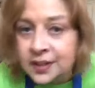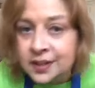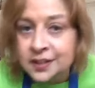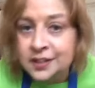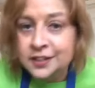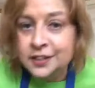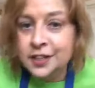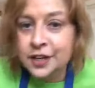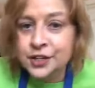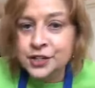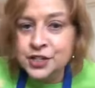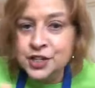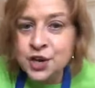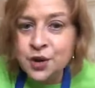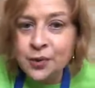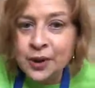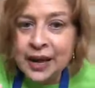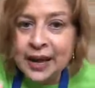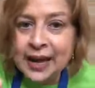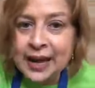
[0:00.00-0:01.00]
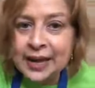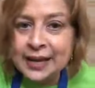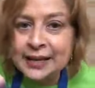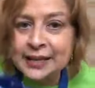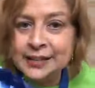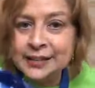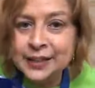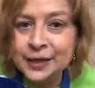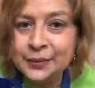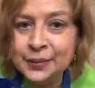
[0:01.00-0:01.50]
Look, Joanne,
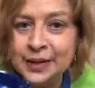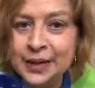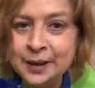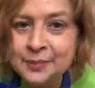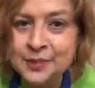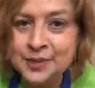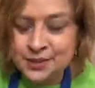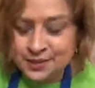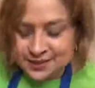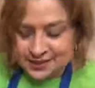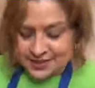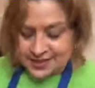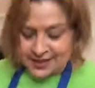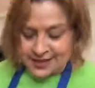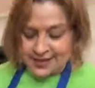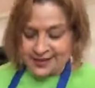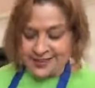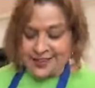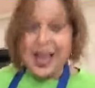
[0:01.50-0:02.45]
look what I'm using.